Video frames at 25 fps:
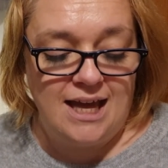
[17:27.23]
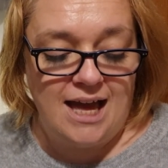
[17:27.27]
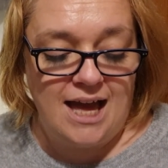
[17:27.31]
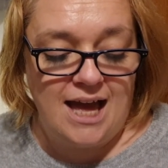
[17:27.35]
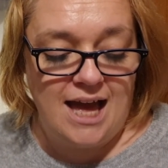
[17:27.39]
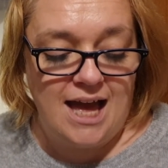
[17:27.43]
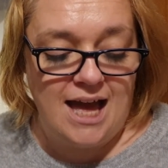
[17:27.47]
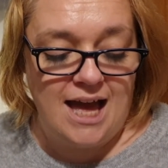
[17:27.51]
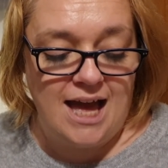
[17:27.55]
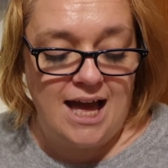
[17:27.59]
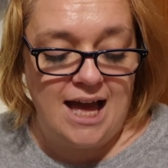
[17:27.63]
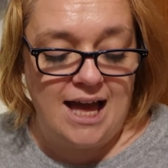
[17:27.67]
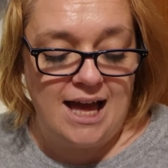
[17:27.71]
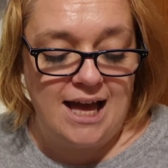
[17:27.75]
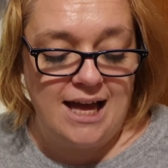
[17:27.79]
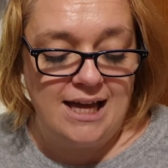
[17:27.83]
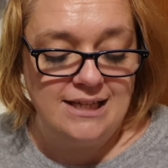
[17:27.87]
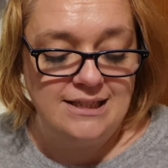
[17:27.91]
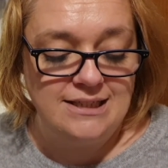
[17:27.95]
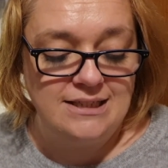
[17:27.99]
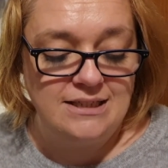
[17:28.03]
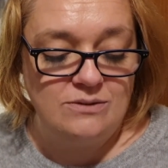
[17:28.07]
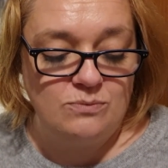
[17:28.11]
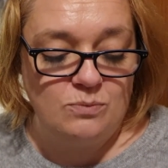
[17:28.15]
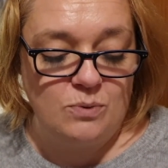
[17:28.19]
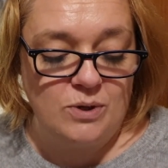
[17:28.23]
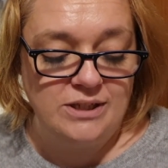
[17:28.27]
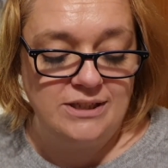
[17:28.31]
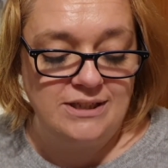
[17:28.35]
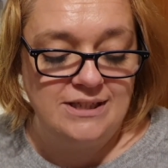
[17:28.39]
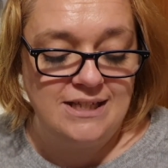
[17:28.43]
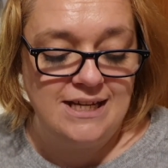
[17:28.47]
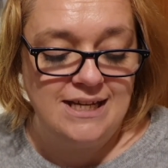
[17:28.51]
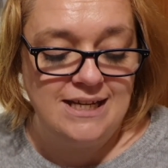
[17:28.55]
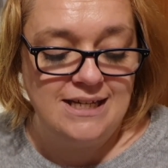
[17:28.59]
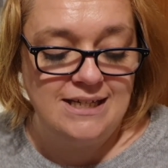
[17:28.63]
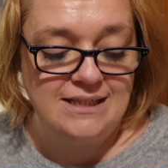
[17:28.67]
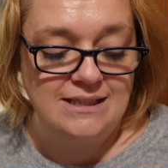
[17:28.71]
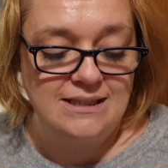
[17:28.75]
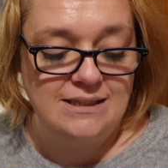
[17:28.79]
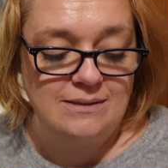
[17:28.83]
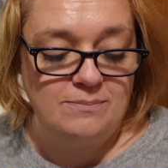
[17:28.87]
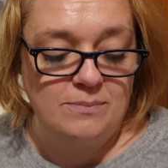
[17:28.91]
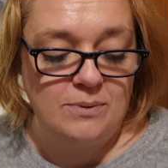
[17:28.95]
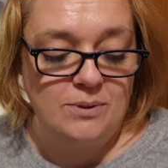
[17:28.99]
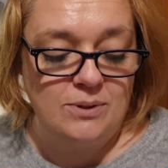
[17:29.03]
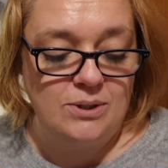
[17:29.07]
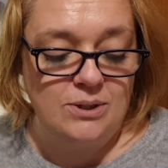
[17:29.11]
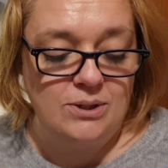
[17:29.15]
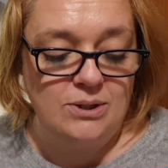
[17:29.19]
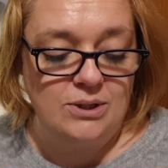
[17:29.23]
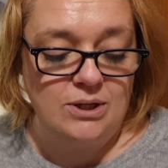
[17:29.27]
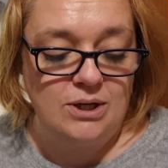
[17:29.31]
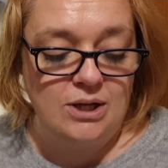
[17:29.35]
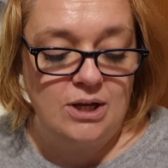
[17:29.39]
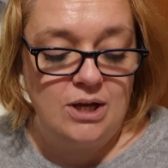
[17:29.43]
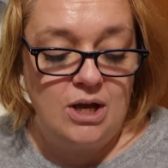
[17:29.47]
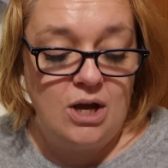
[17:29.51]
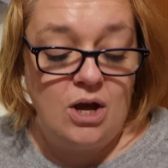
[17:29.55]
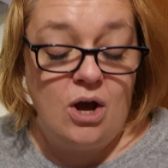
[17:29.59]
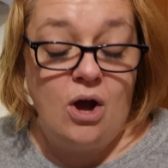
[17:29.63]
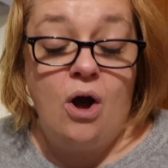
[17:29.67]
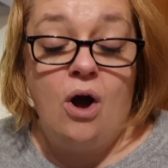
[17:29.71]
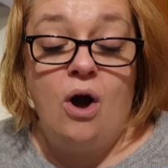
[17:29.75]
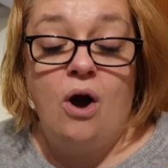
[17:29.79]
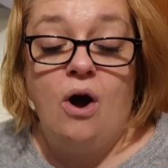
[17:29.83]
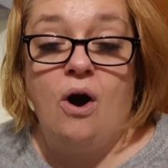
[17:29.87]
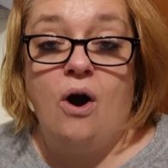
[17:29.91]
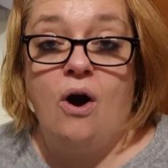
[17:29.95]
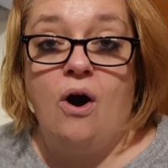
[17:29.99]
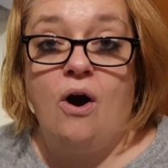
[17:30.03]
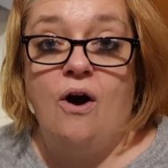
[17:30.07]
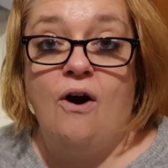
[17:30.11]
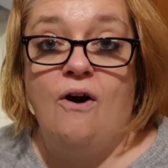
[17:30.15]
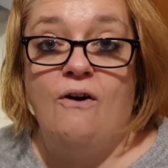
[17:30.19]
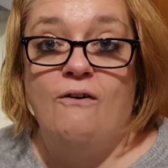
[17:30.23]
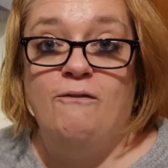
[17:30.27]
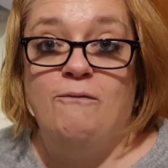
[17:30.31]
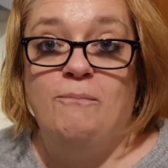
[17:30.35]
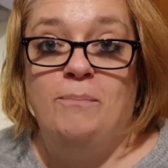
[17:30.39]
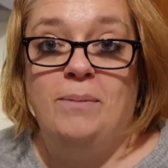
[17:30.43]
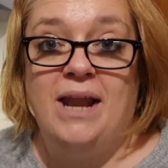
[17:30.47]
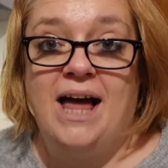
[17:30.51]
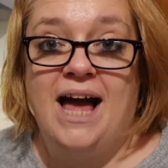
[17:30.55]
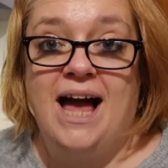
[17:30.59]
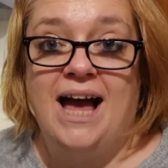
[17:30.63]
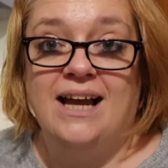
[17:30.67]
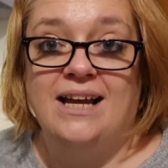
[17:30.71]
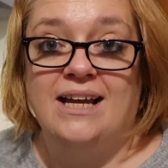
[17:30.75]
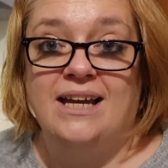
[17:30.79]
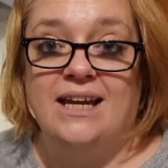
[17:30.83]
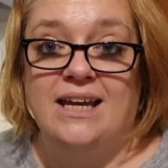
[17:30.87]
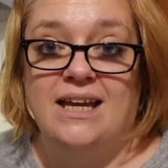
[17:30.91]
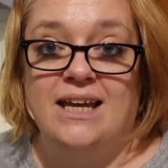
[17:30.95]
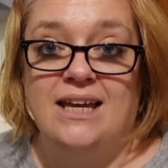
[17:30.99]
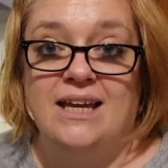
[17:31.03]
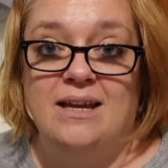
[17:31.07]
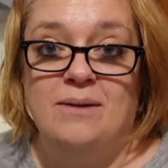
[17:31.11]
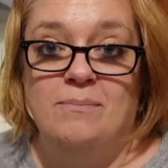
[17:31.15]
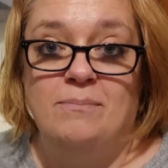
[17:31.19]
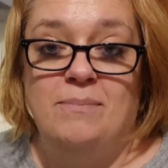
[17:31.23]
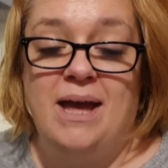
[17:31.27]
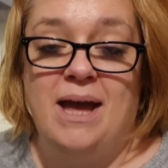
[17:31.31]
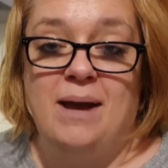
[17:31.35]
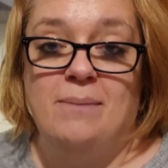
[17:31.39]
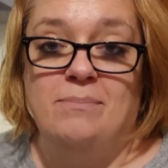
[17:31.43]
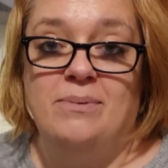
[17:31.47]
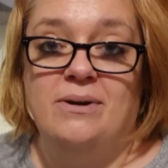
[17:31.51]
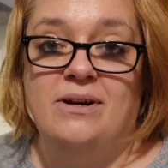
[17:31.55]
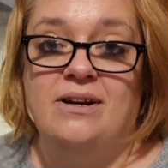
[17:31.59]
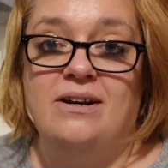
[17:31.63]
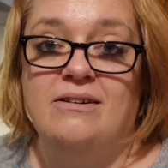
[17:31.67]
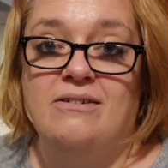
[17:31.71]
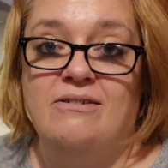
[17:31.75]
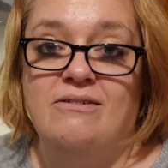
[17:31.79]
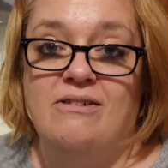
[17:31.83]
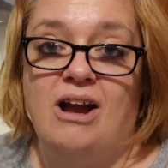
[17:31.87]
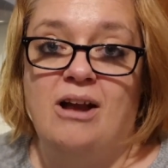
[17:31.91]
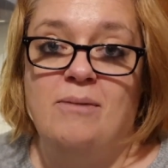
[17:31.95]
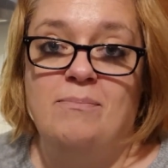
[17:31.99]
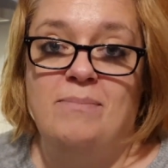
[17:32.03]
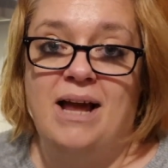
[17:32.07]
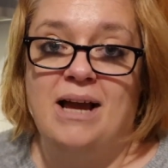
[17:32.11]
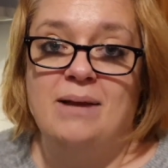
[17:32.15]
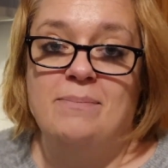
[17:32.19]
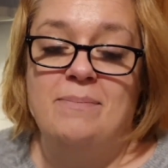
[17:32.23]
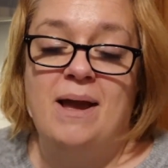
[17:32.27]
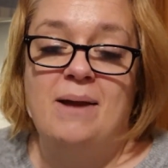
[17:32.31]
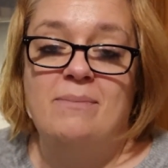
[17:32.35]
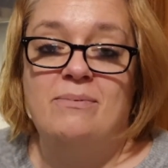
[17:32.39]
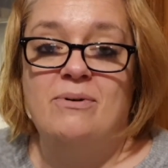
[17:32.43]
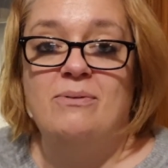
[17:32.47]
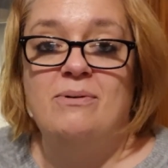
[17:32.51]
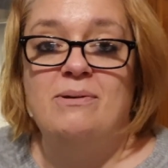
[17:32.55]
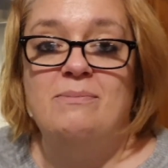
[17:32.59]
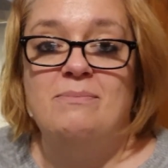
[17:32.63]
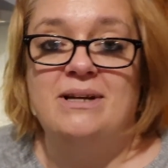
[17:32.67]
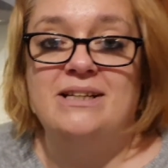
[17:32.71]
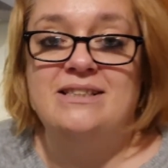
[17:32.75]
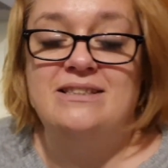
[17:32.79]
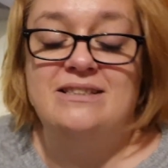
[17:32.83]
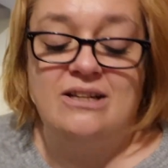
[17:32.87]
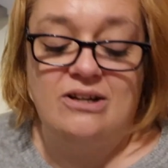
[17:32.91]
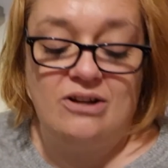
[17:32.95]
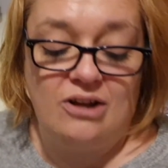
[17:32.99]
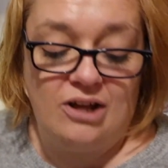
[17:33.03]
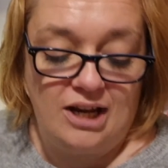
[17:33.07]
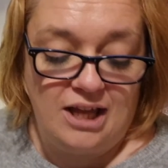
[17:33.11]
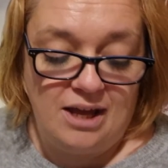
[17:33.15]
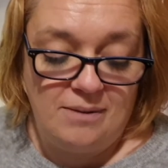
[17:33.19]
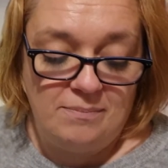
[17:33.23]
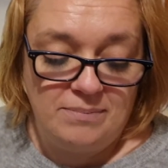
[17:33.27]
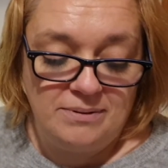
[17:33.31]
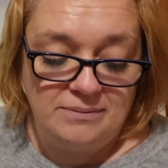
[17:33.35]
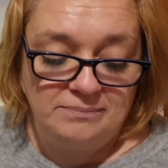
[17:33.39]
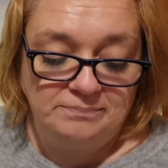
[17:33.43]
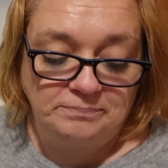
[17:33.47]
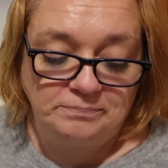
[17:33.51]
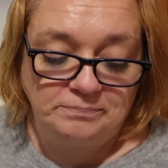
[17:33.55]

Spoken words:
and 1 teaspoon of black pepper, ground black pepper. We mixed it all up.